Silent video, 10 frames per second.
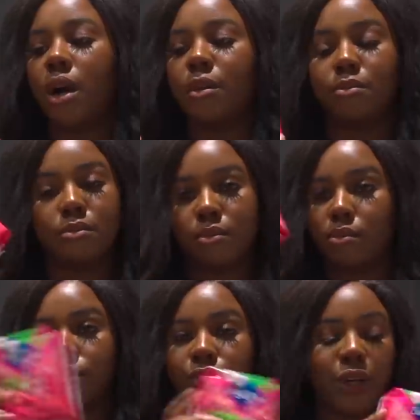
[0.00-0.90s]
um
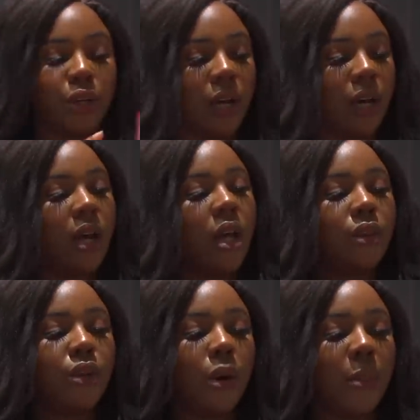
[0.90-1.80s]
regular
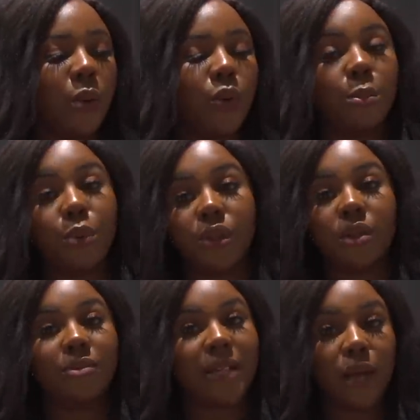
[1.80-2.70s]
the normal one
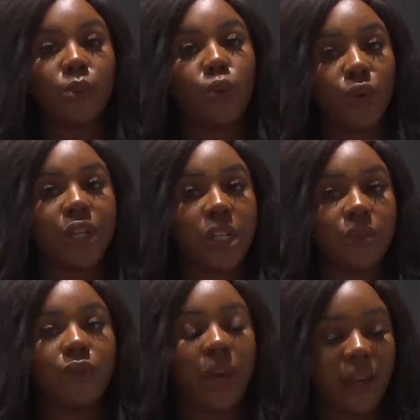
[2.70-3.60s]
but that one is
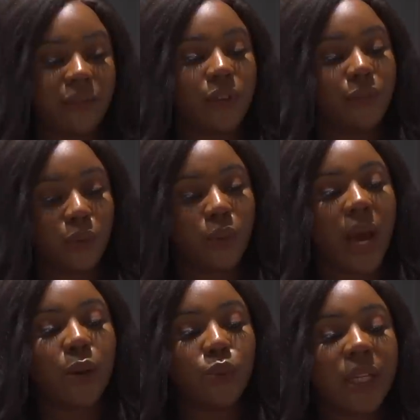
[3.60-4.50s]
for heavy flu
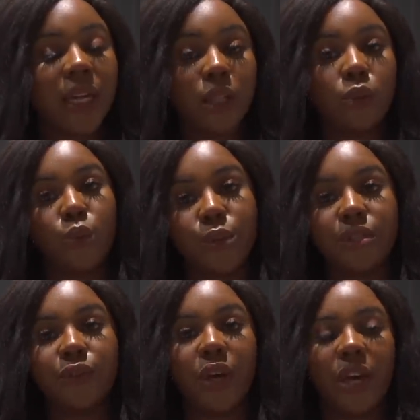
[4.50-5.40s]
i only get the
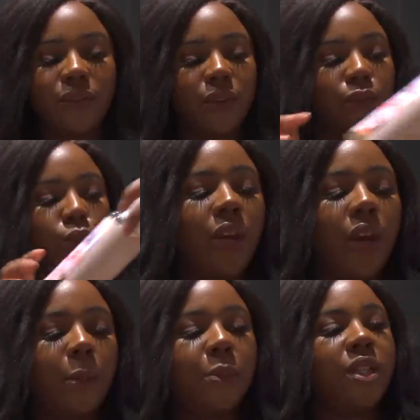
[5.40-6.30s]
ones for heavy flu
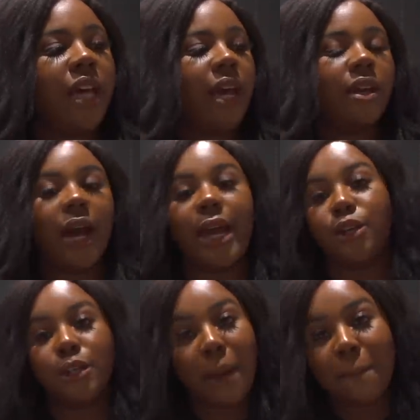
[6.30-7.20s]
yeah then i
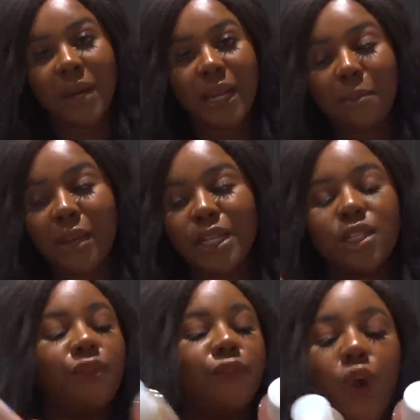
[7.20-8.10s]
got my body
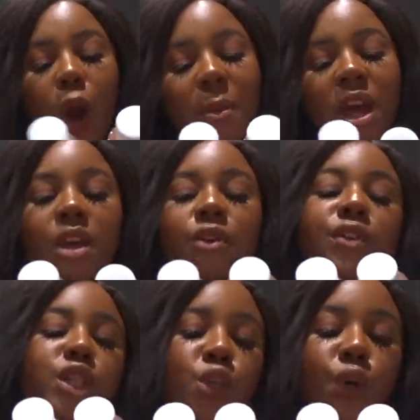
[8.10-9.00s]
mist from
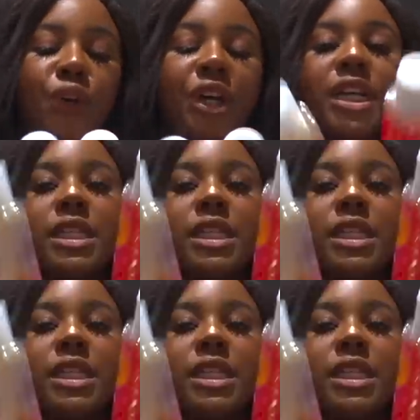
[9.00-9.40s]
Victoria